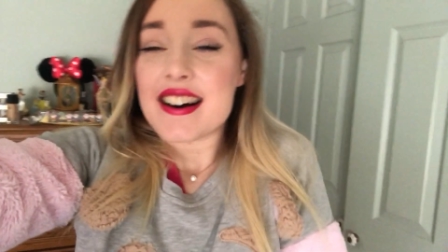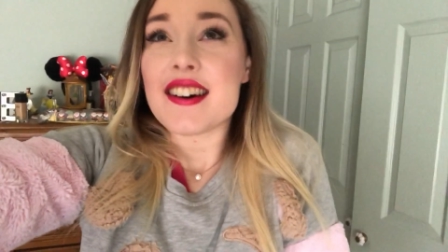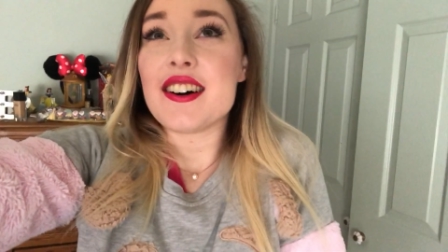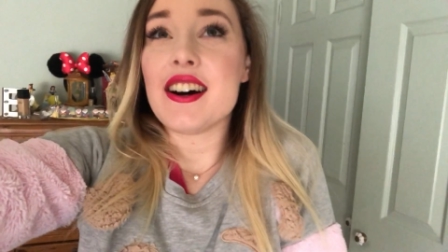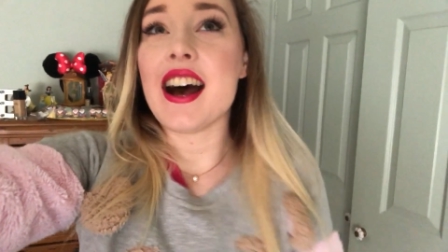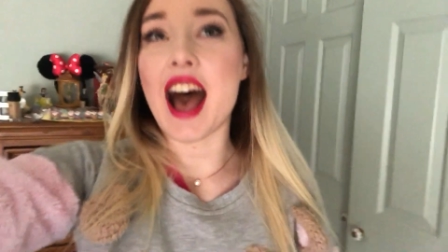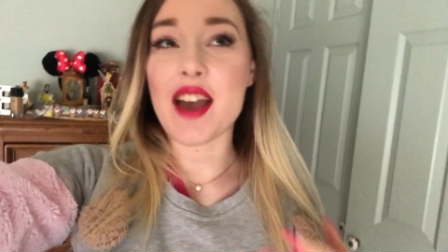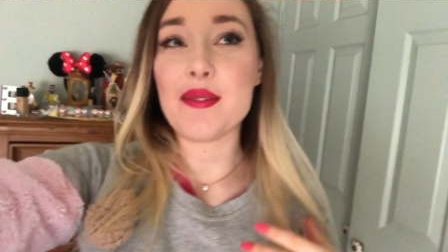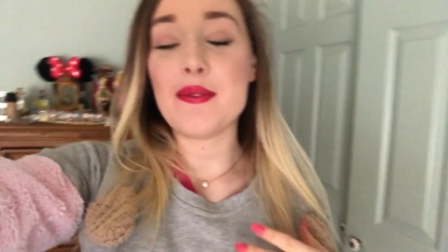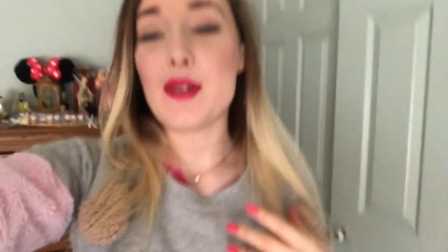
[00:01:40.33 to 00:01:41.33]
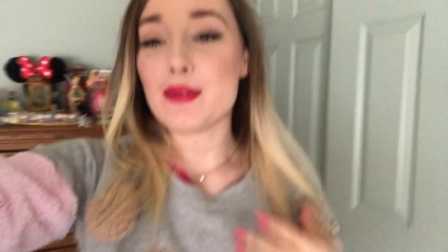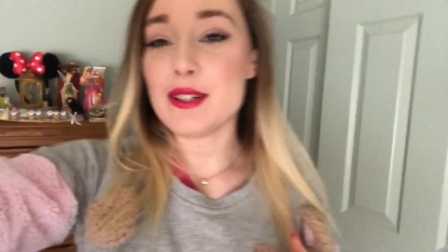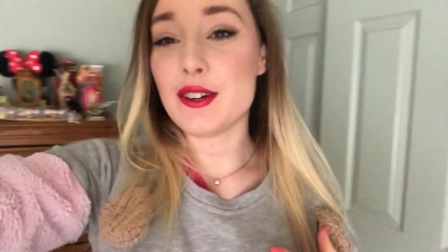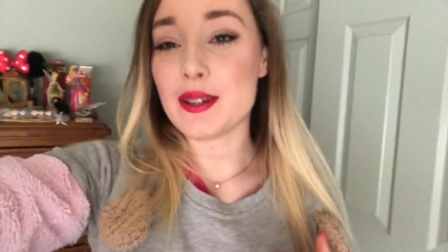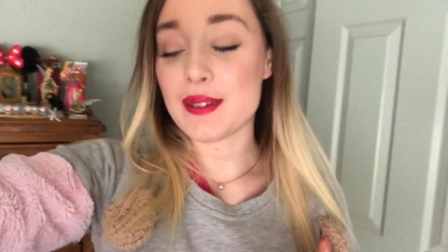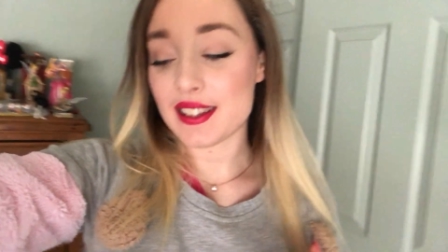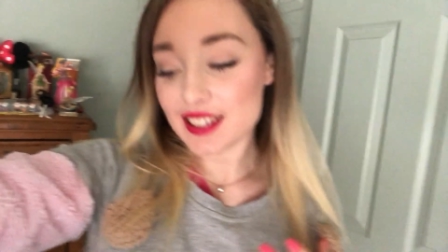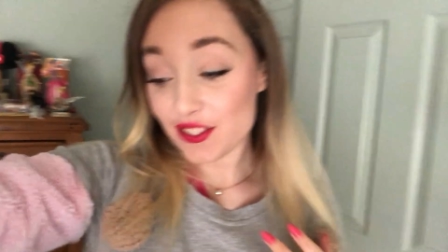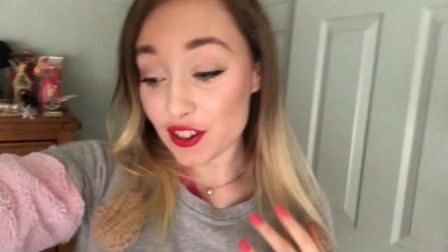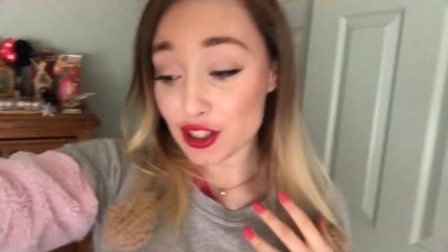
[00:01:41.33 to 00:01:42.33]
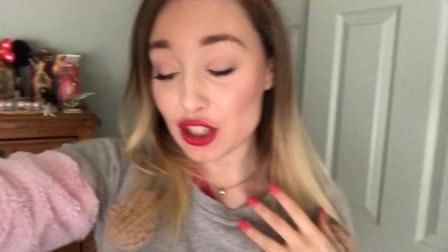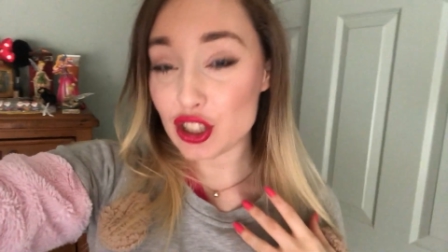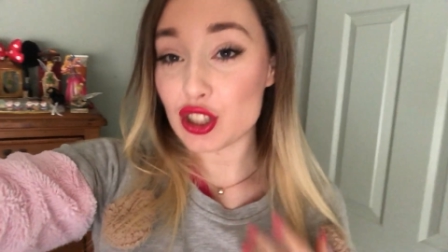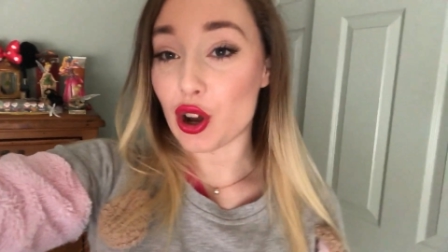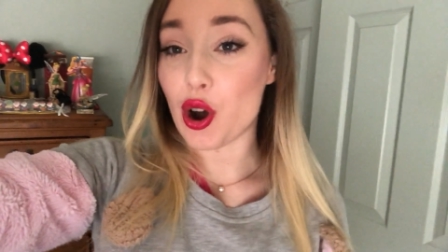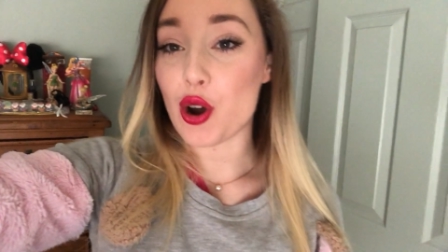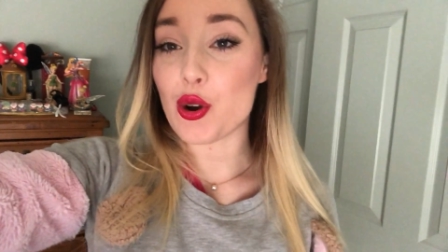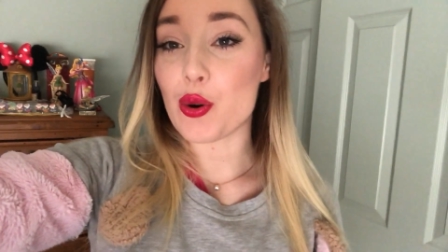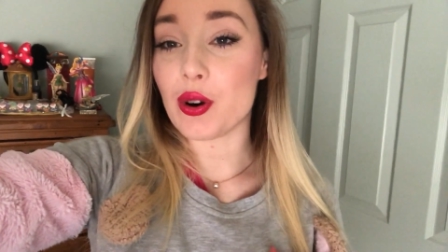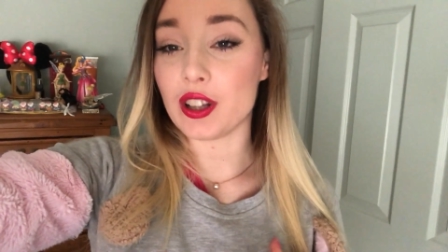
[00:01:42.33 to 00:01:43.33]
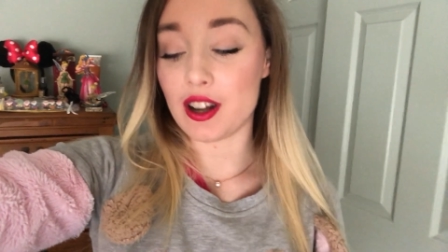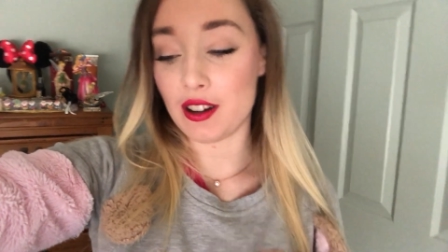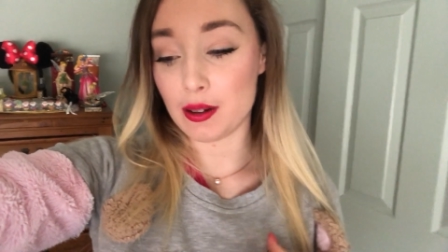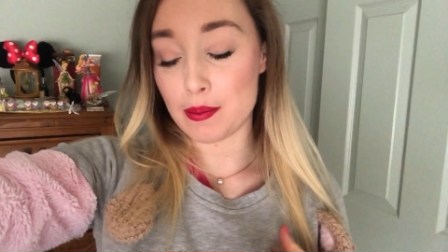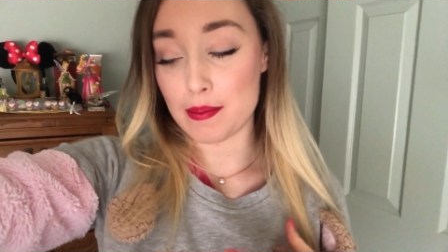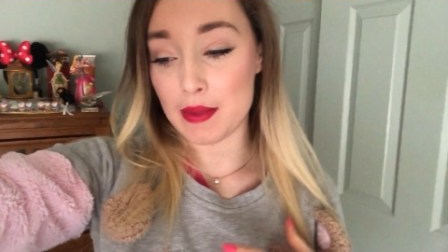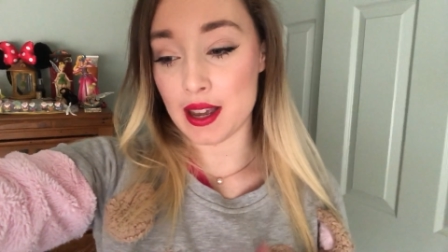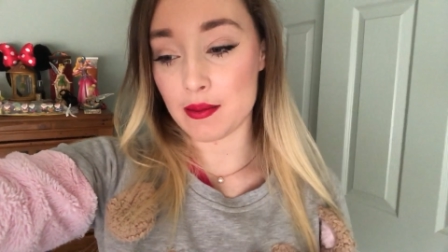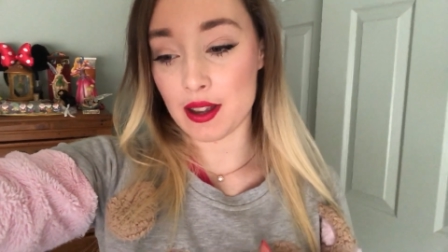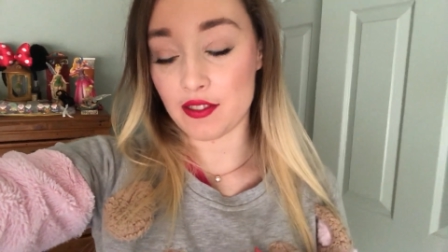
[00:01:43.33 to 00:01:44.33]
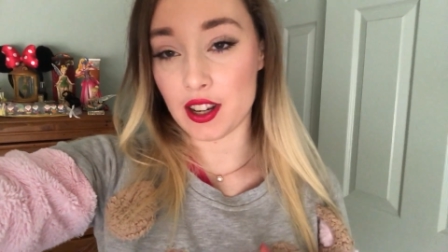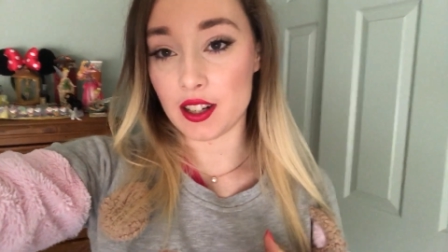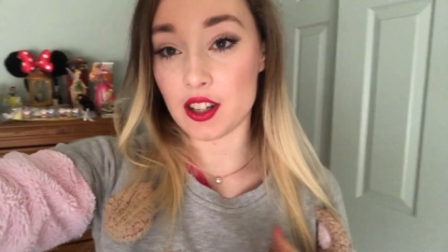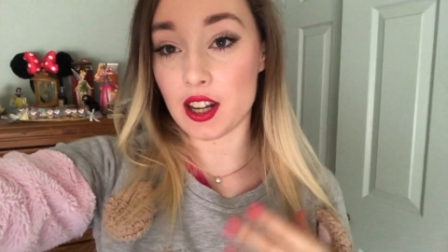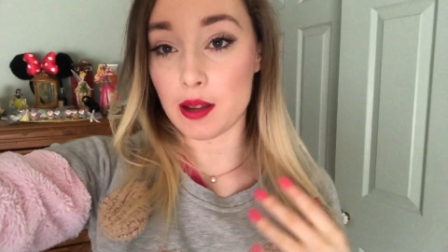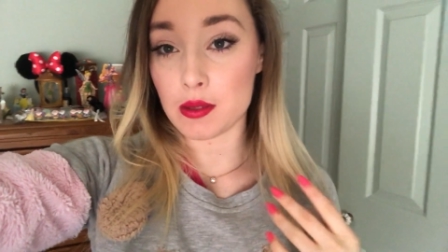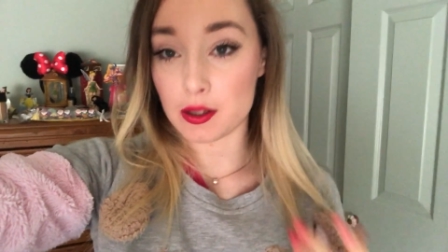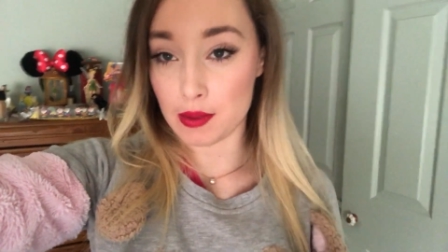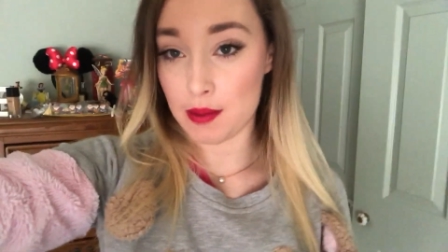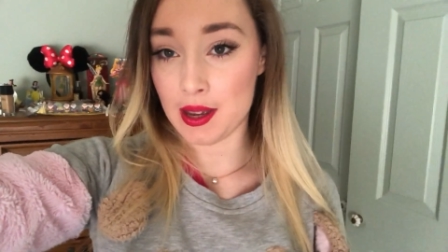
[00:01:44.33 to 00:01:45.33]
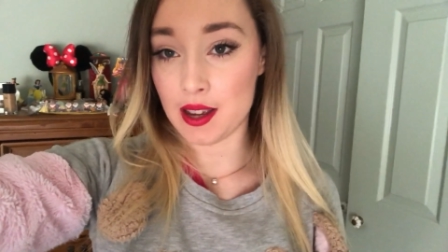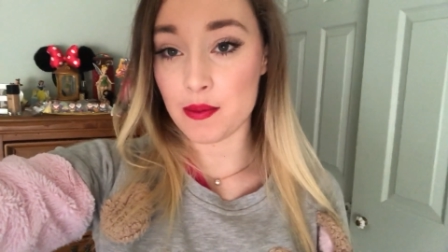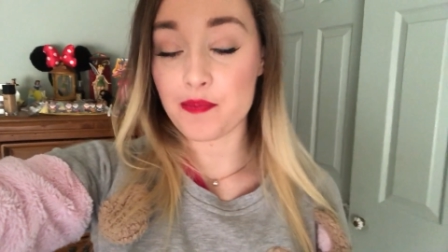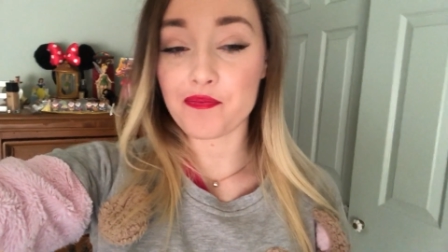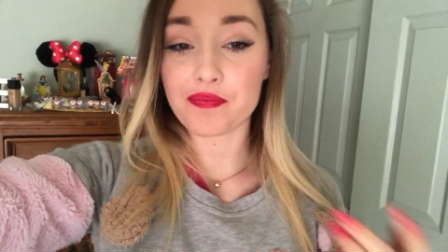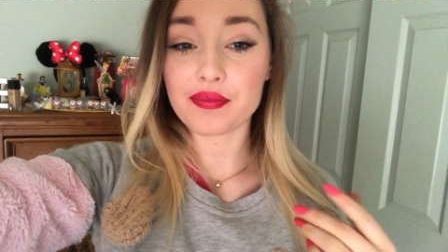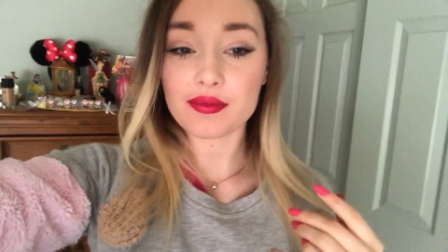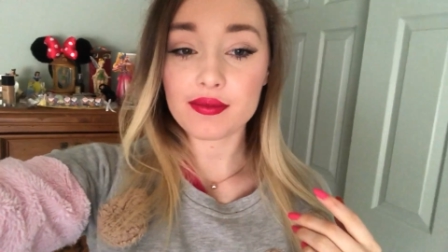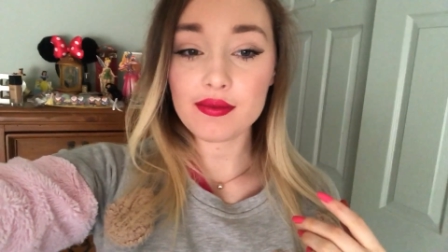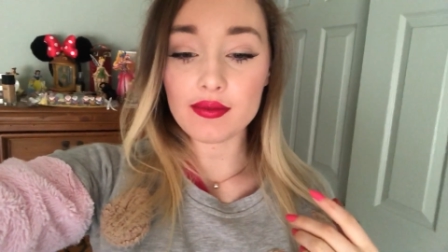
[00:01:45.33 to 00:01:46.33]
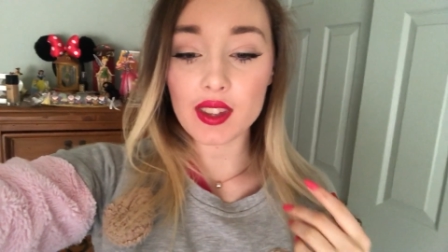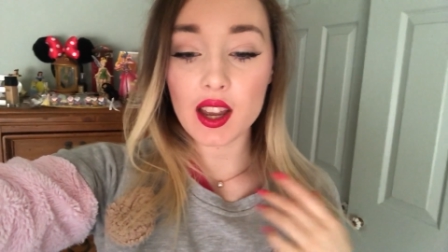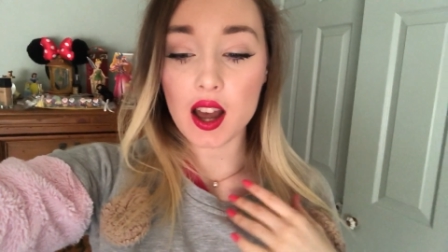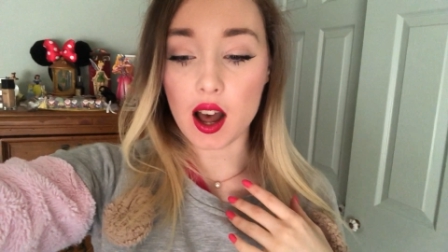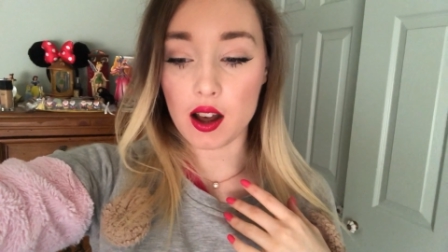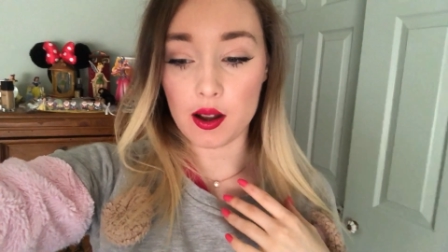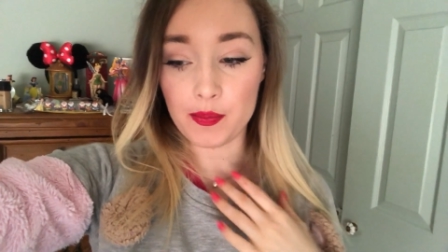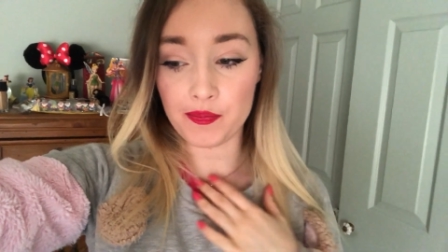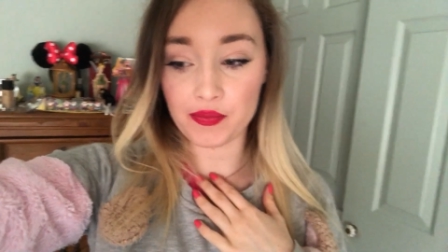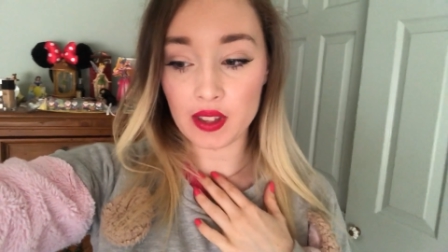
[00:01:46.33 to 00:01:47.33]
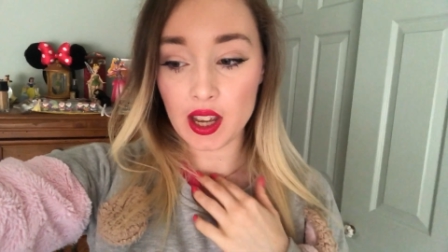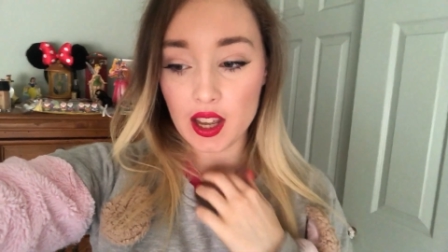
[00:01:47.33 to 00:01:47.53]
Oh, we've been talking about this for so long, me and my friend. Her name is Mimi, and